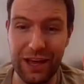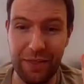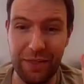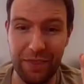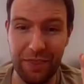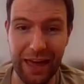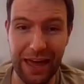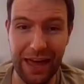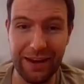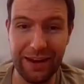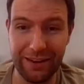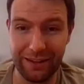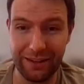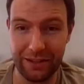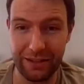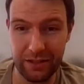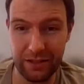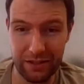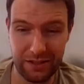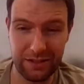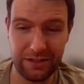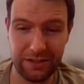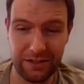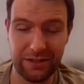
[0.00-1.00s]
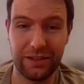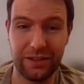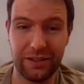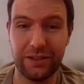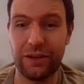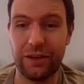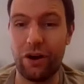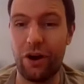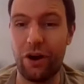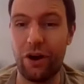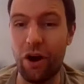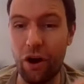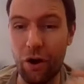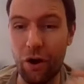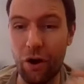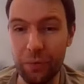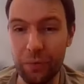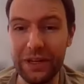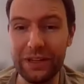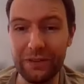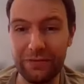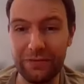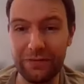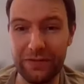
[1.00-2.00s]
and that is, are
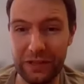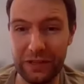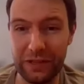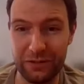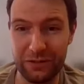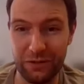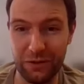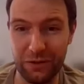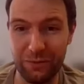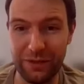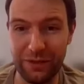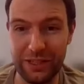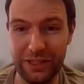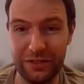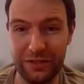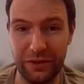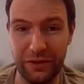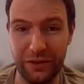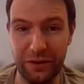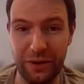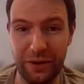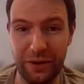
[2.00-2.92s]
we in a fixed term lease